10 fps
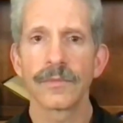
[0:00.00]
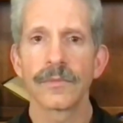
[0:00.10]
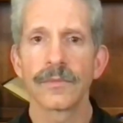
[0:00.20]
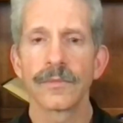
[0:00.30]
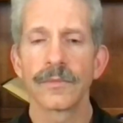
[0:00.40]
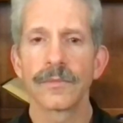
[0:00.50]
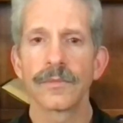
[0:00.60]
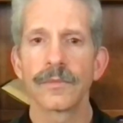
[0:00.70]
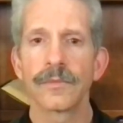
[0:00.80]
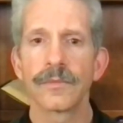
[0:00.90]

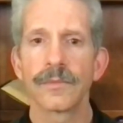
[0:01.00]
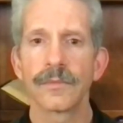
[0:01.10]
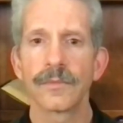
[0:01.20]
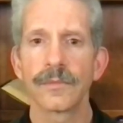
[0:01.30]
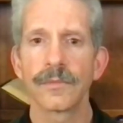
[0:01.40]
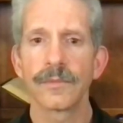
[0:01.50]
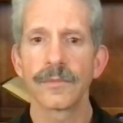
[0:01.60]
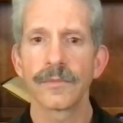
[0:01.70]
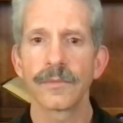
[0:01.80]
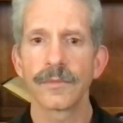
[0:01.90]

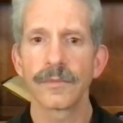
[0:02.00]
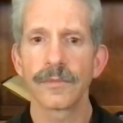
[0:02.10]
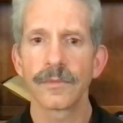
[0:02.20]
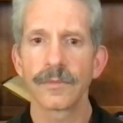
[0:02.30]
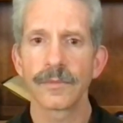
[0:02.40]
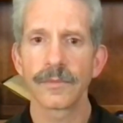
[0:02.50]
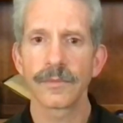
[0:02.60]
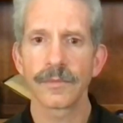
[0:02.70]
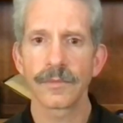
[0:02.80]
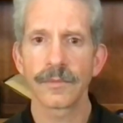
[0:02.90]

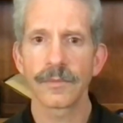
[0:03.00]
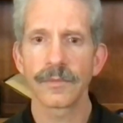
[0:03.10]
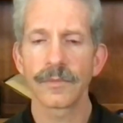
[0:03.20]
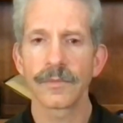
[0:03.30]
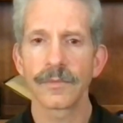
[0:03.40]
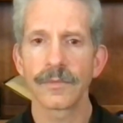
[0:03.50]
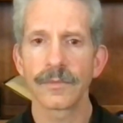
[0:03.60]
The person shown says nothing.